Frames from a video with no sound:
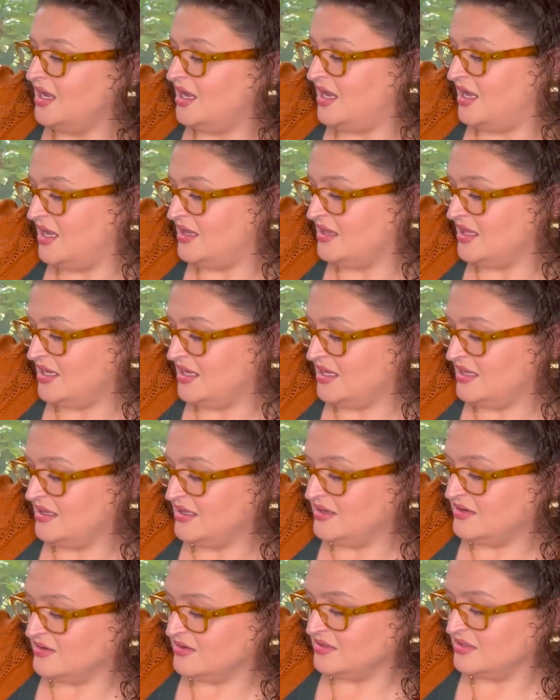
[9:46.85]
and like a
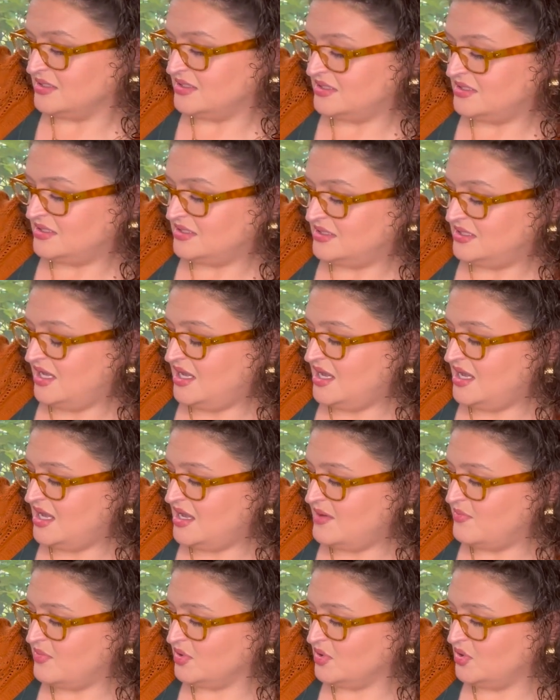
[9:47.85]
little
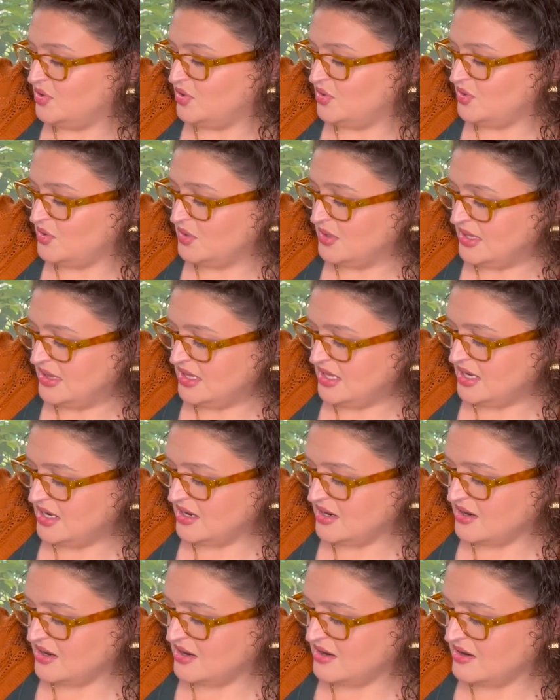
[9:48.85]
sea blue in
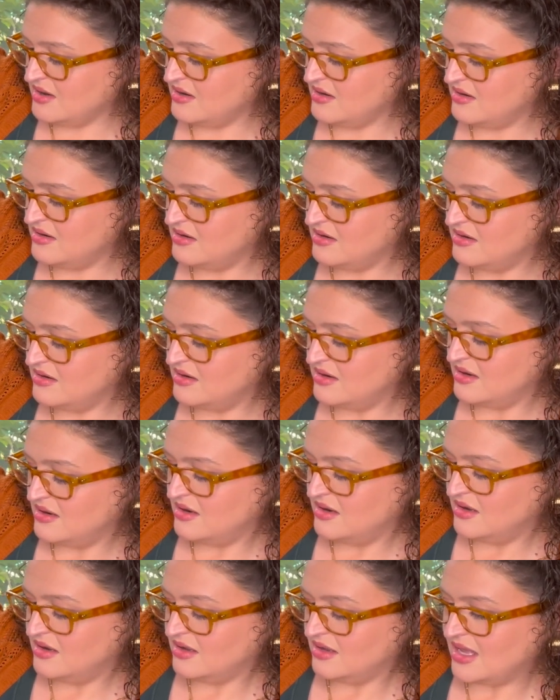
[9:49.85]
there,
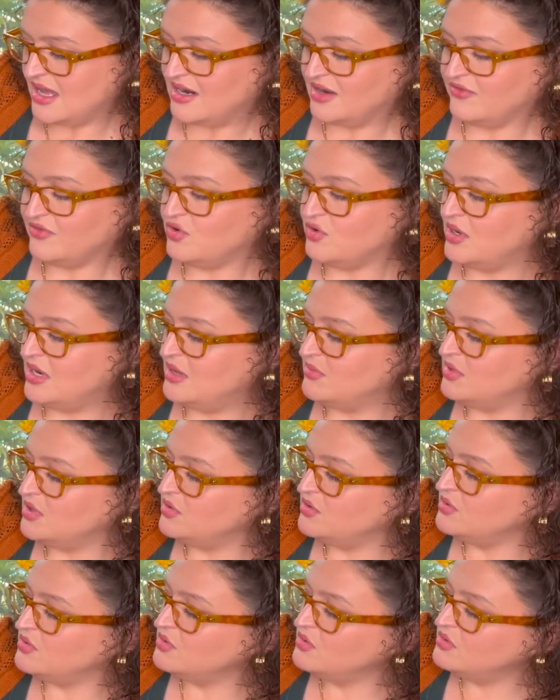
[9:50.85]
kind of greeny
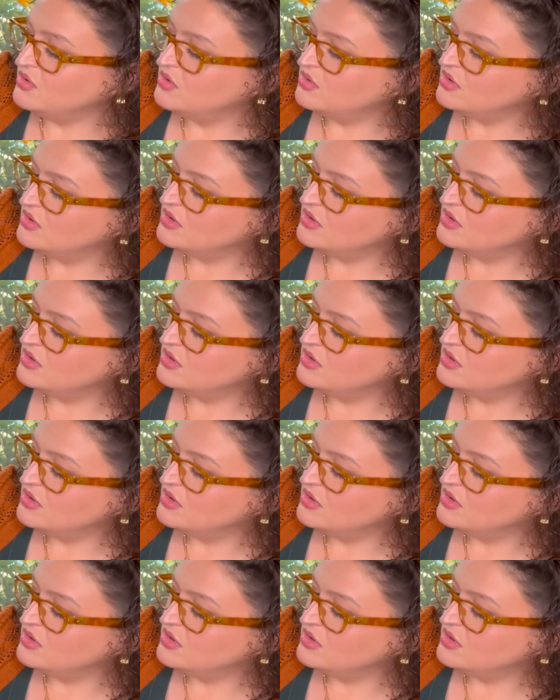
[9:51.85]
blue.